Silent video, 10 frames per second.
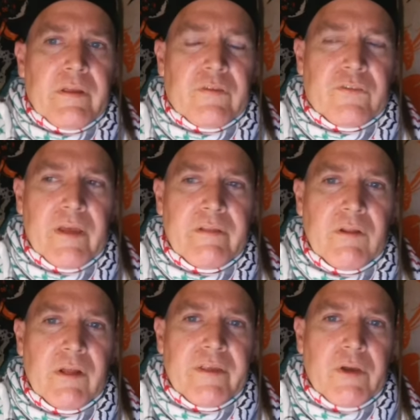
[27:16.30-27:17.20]
He said
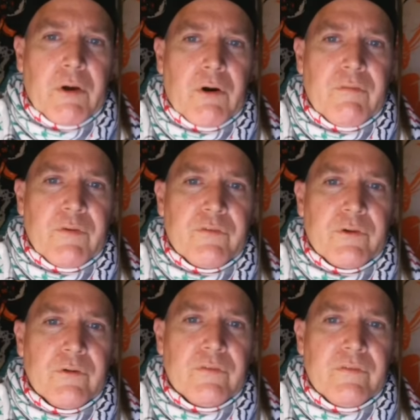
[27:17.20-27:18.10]
that like young
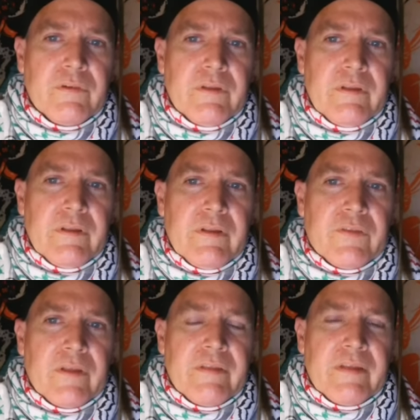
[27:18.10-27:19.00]
officers, he
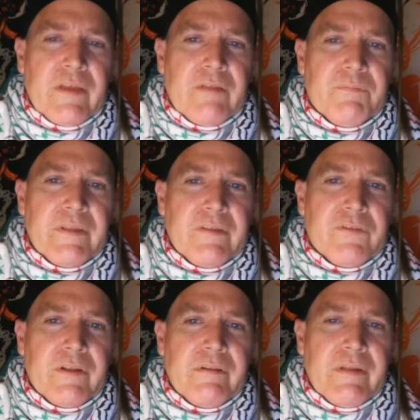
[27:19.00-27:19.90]
said
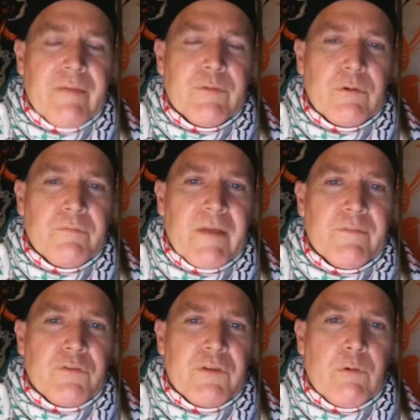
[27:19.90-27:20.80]

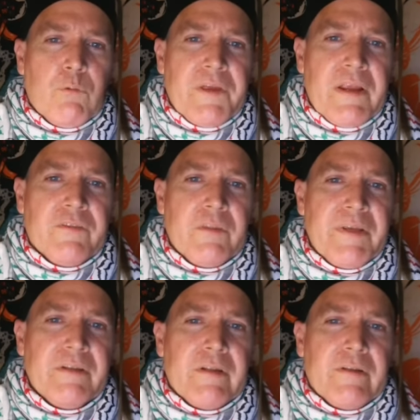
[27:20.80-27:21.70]
after several weeks, they
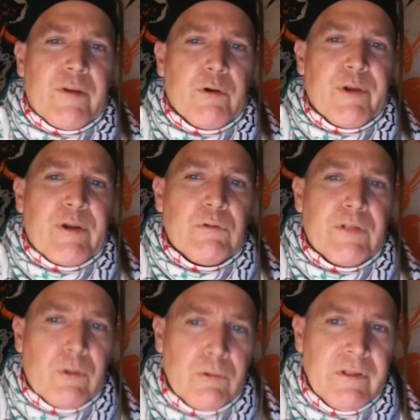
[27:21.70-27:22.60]
begin to deteriorate a
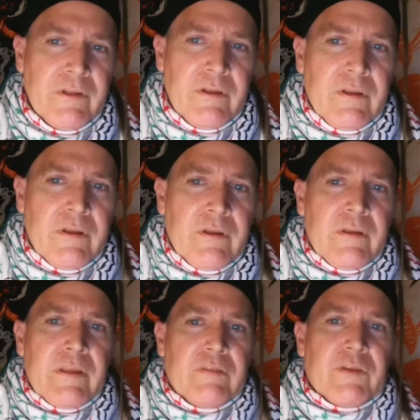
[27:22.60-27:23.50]
little.
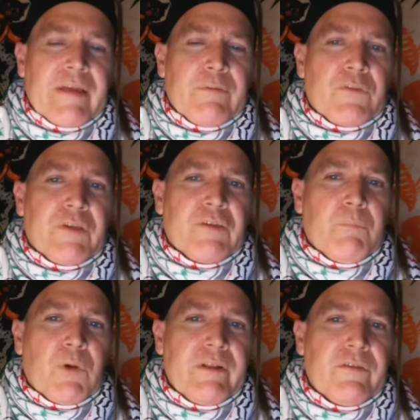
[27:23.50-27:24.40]
He's like, after
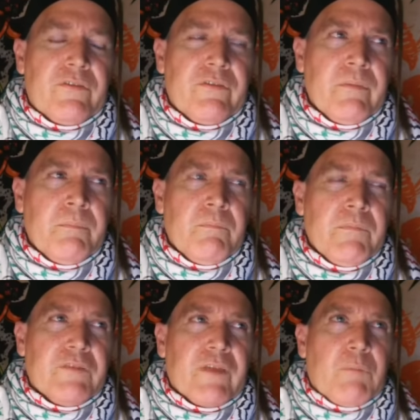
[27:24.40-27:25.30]
6 months,
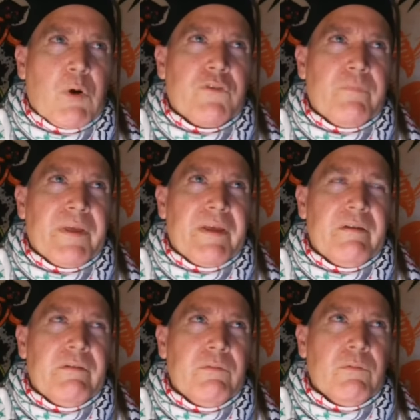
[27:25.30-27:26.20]
he's like, most
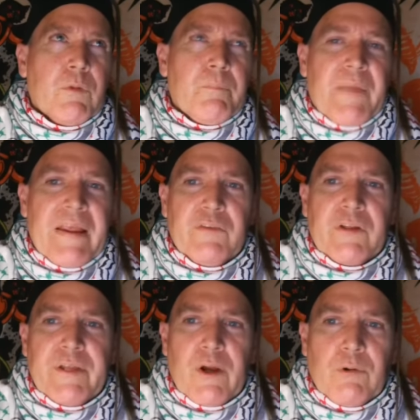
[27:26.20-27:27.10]
men were
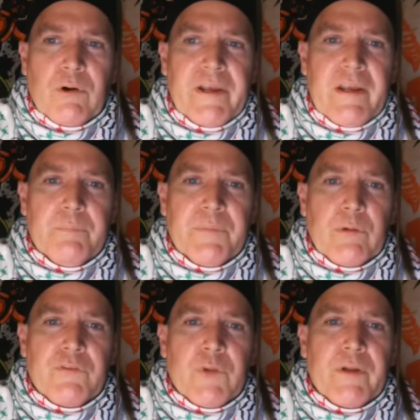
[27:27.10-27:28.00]
basically all right, but
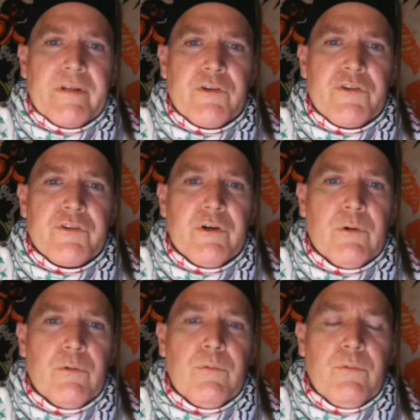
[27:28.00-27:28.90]
they were starting to
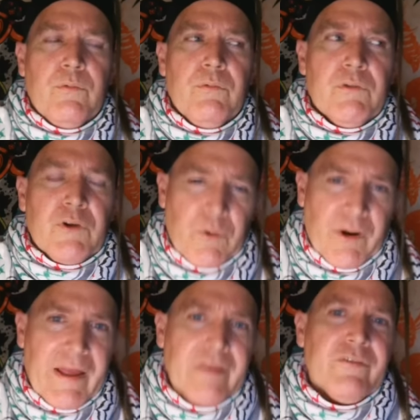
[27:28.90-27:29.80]
show
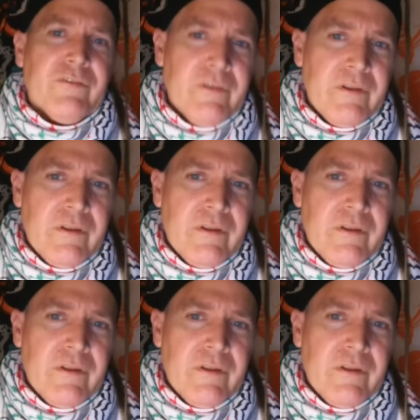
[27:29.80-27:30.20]
cracks.